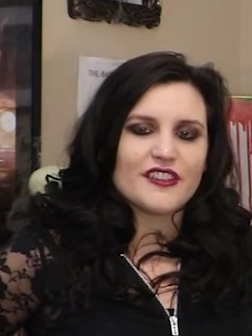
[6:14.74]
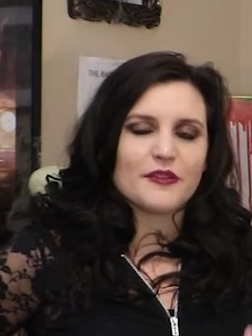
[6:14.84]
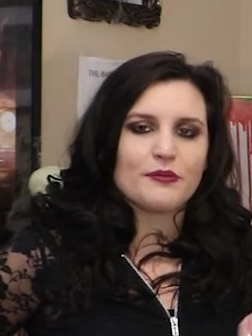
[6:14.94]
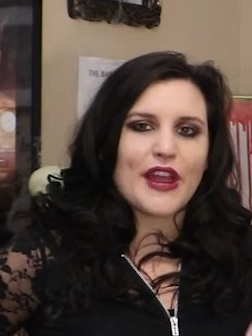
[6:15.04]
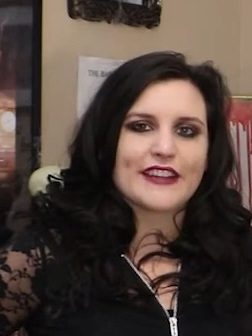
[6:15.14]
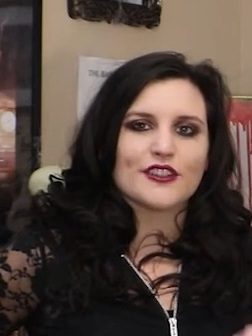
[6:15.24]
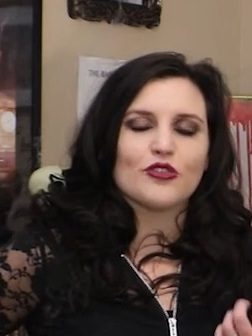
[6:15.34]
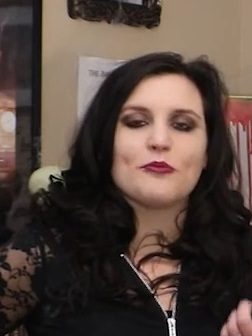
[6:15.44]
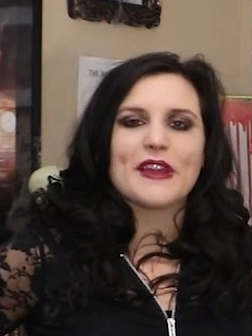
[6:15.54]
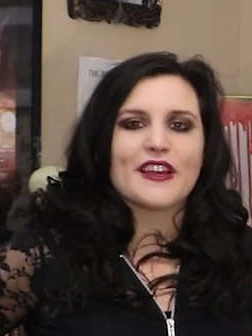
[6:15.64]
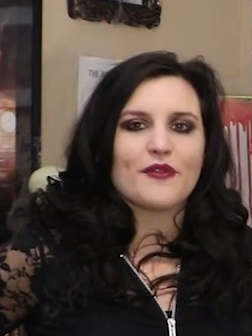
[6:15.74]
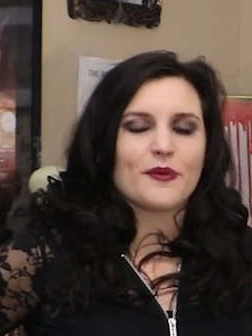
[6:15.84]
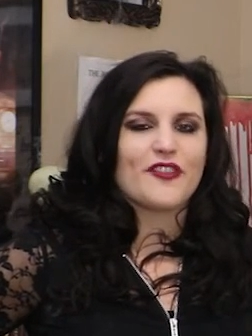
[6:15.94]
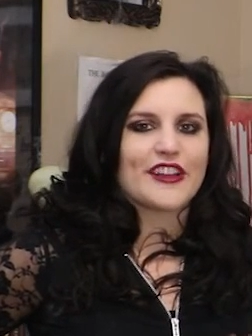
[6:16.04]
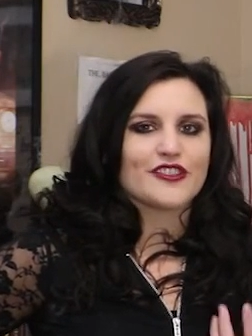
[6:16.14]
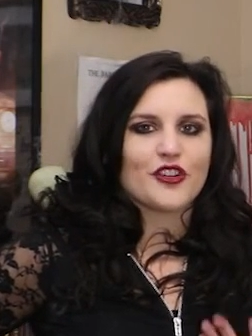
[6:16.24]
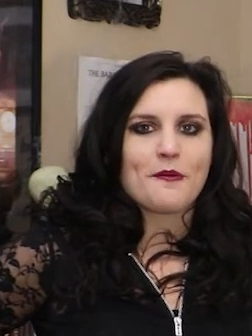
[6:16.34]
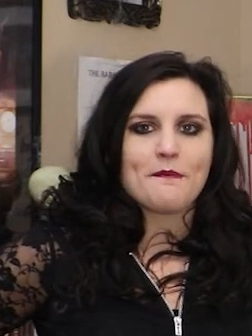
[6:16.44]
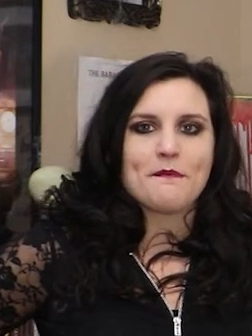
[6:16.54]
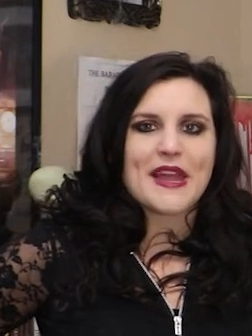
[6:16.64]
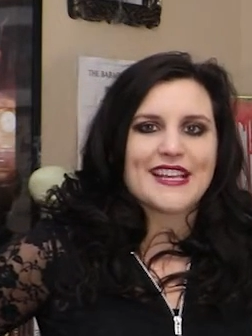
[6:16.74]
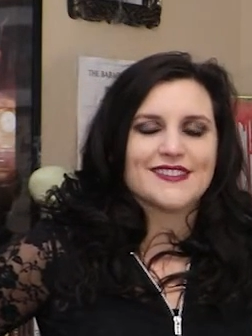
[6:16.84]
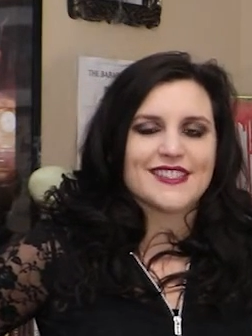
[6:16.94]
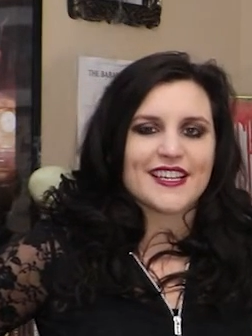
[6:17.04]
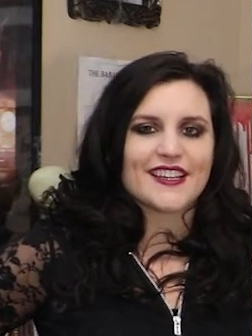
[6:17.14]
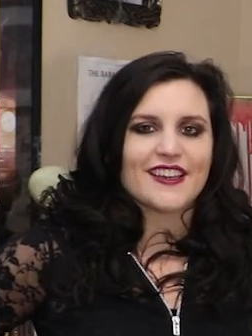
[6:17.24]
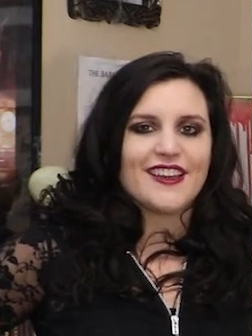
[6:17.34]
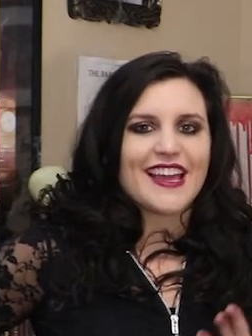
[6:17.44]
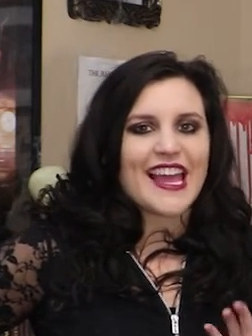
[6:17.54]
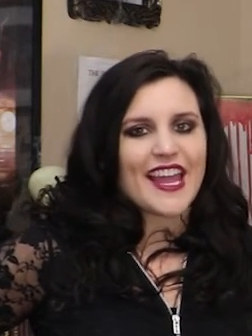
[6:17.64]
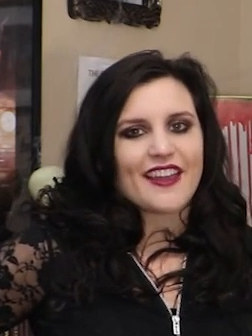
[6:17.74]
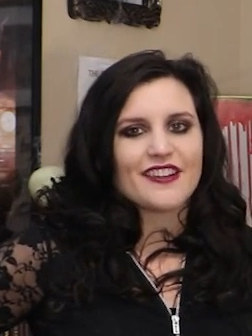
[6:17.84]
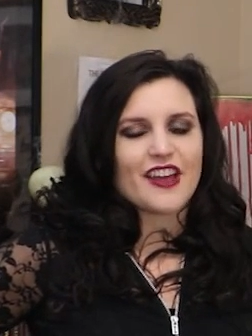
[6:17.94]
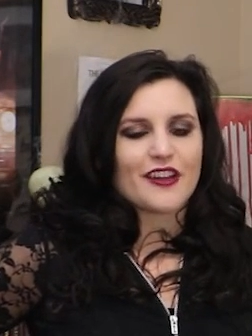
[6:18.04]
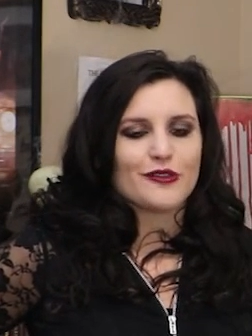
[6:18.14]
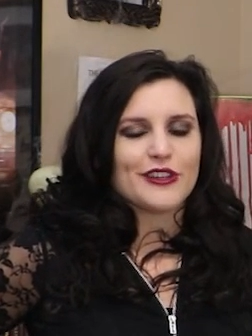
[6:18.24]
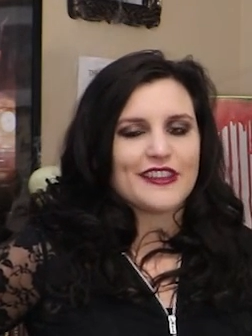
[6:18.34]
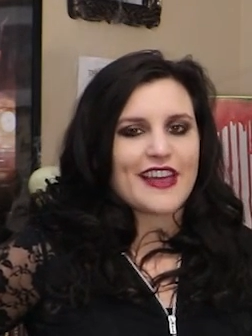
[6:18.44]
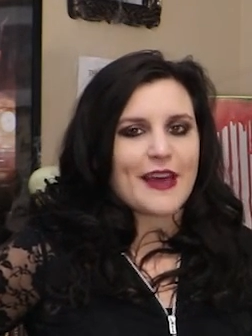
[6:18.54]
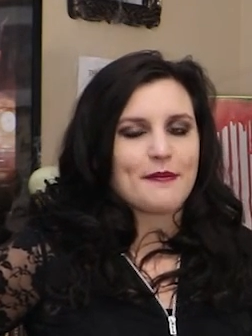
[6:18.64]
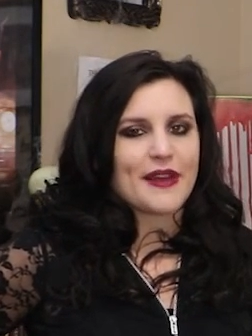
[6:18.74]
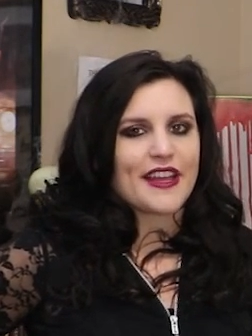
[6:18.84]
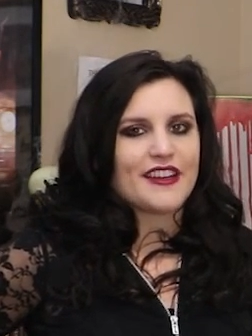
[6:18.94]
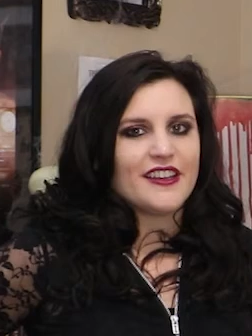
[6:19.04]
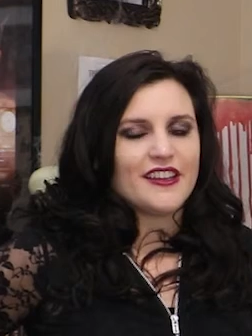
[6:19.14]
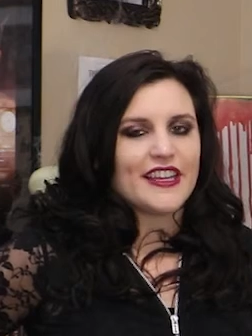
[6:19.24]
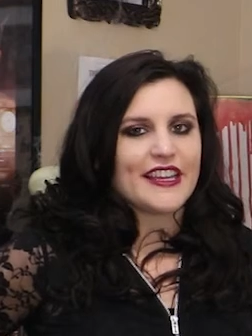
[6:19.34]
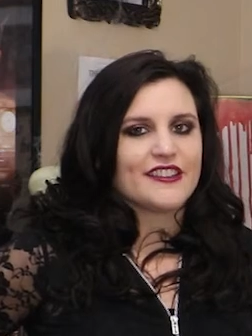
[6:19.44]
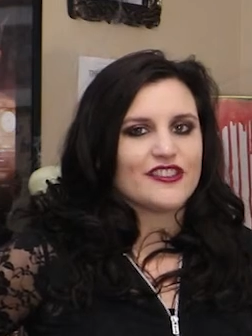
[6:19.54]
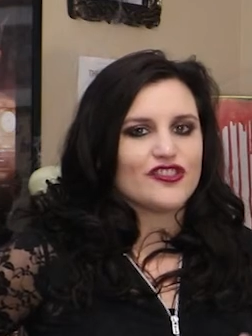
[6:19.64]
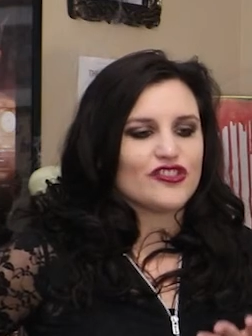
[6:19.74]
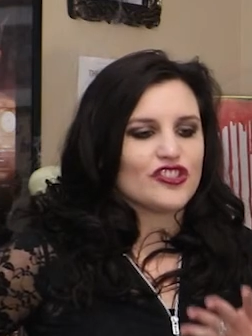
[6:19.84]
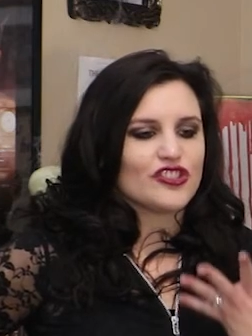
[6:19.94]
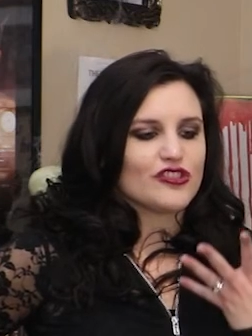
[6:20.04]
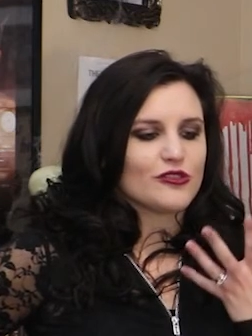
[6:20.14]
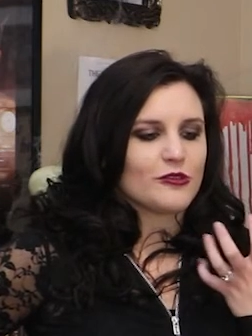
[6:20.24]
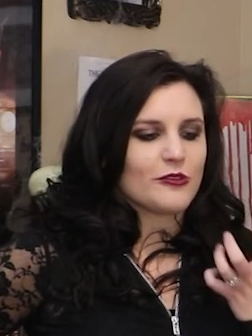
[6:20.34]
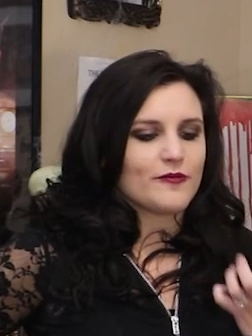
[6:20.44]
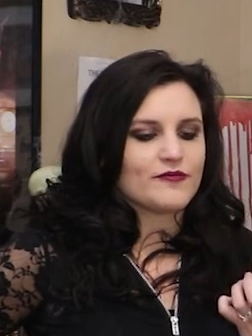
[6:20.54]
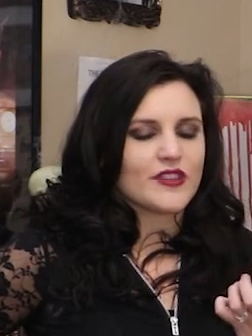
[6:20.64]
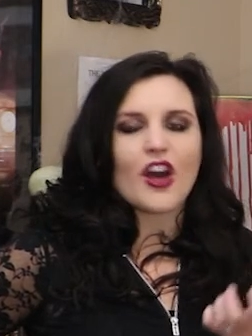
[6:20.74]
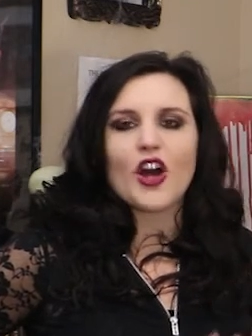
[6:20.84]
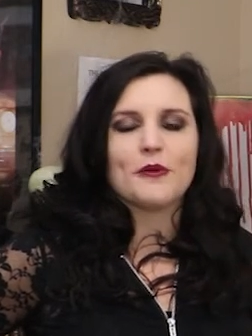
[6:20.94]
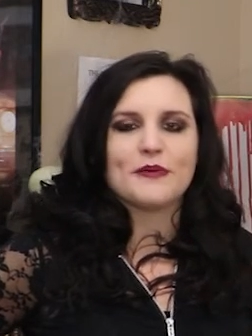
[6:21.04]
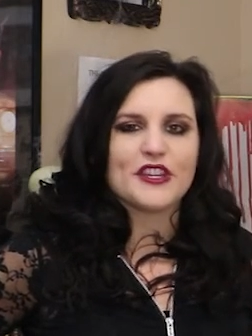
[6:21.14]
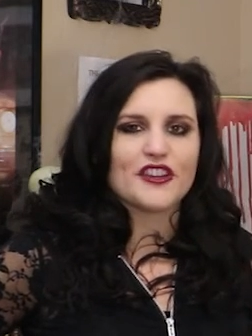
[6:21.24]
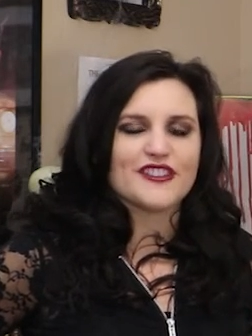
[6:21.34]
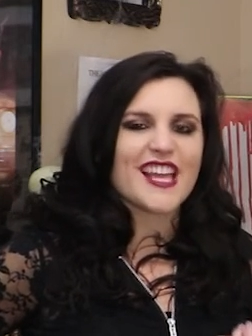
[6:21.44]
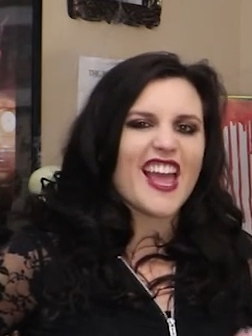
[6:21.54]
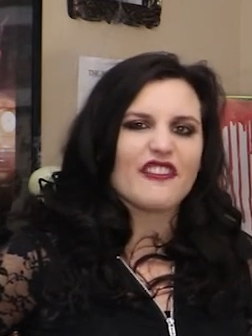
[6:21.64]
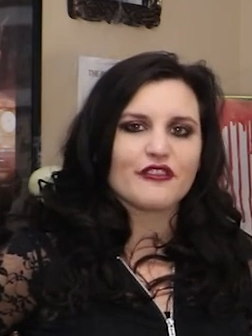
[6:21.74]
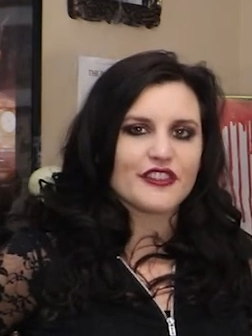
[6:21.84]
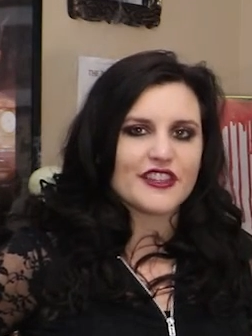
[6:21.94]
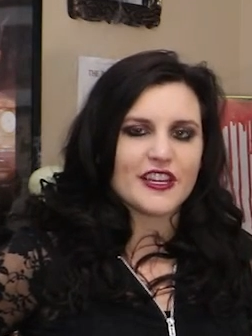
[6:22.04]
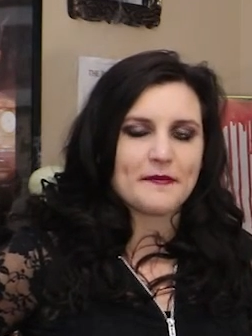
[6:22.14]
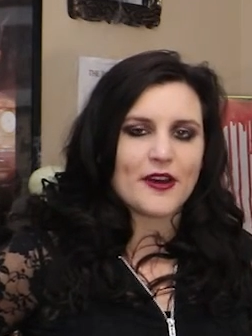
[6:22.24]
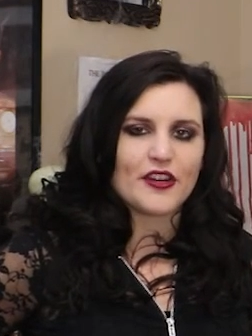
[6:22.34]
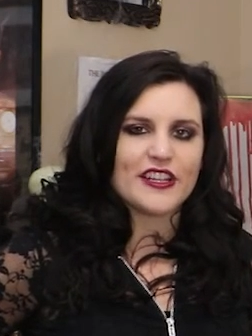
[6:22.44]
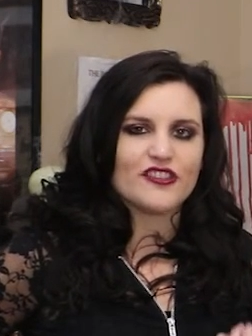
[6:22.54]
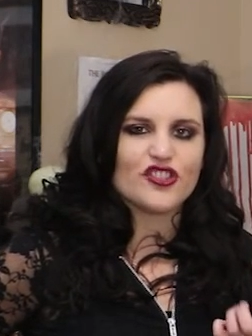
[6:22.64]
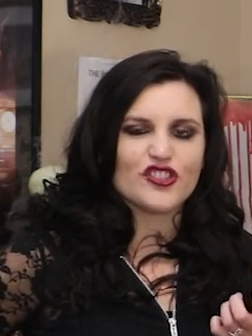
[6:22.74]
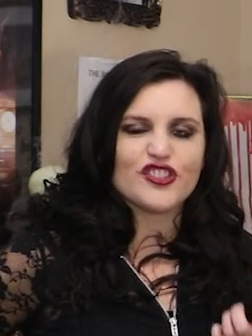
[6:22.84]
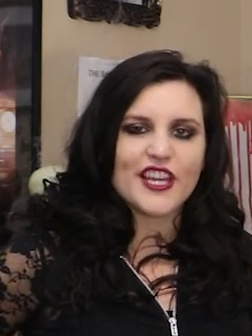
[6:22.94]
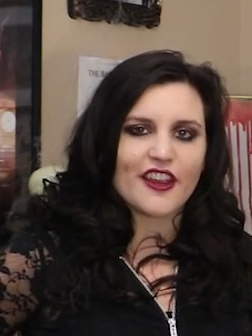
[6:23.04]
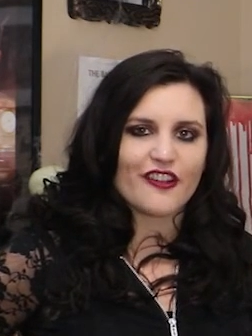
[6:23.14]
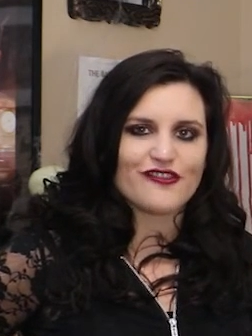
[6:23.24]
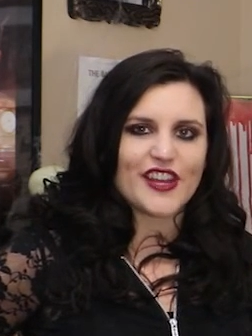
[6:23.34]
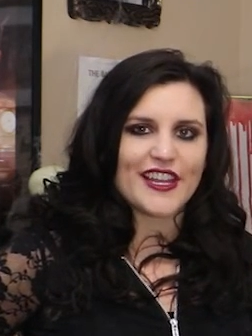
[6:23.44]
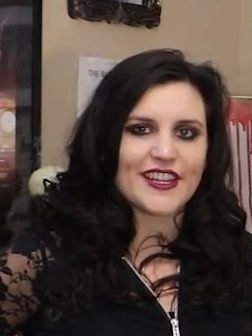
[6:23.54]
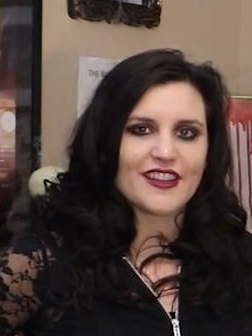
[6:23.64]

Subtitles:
The practical makeup effects are amazing, and not only that, but it's just the ambiance, everything about it is just terrifying.